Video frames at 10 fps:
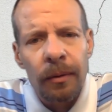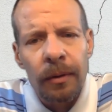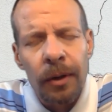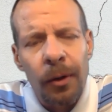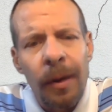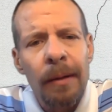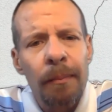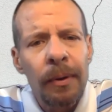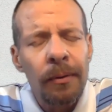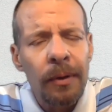the
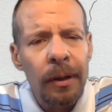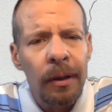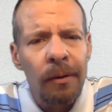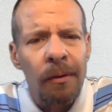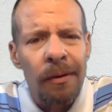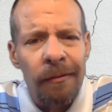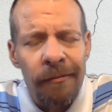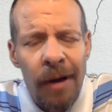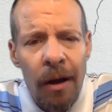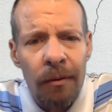credibility or the
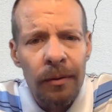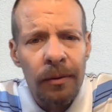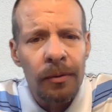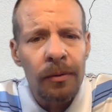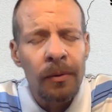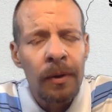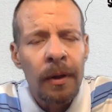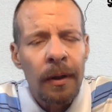value